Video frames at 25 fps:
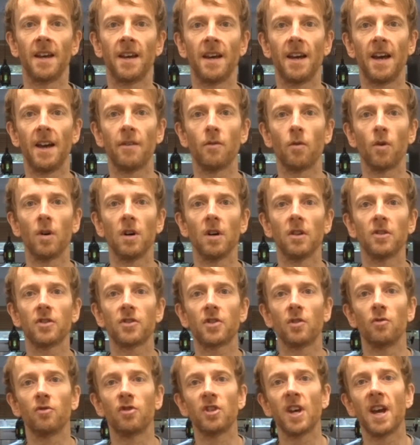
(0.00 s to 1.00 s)
Hey everyone,
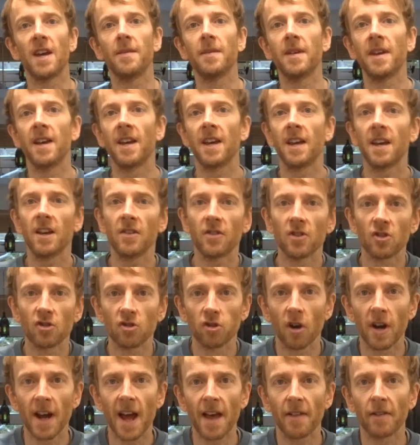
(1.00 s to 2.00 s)
so Jamie here, the
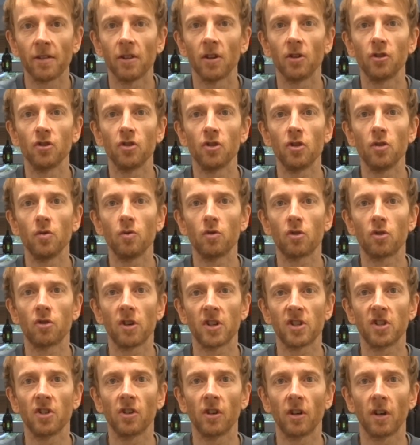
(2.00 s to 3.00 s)
Triathlon
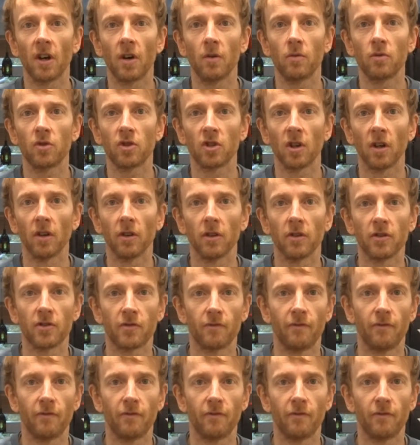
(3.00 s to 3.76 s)
nutrition coach on